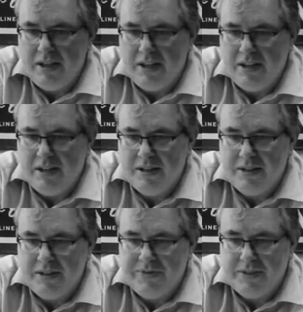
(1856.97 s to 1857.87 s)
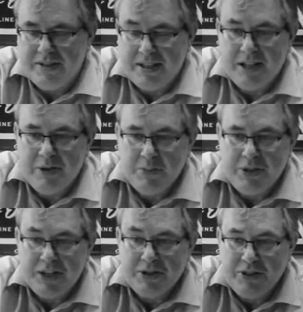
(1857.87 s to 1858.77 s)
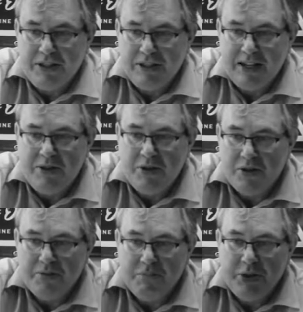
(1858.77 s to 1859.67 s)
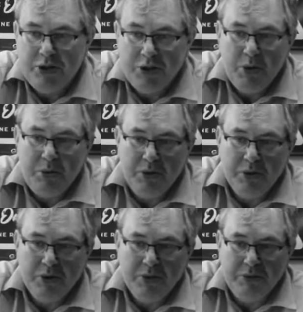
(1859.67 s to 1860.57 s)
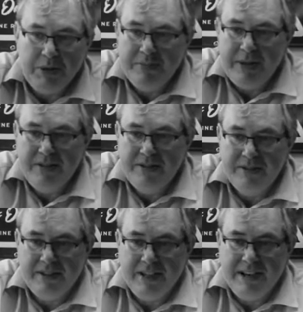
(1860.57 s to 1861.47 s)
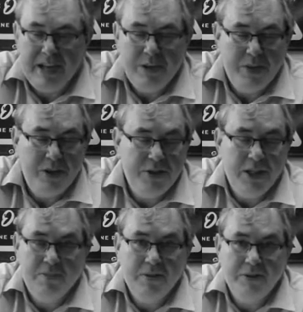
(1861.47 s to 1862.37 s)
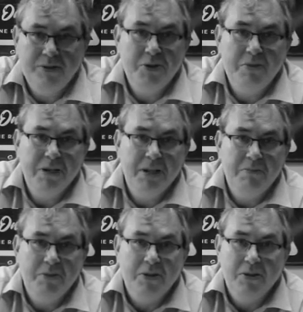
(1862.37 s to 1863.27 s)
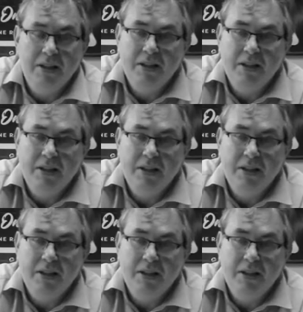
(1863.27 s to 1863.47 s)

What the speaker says: of the time, which actually cannot be shown or repeated in any way, shape or form anymore,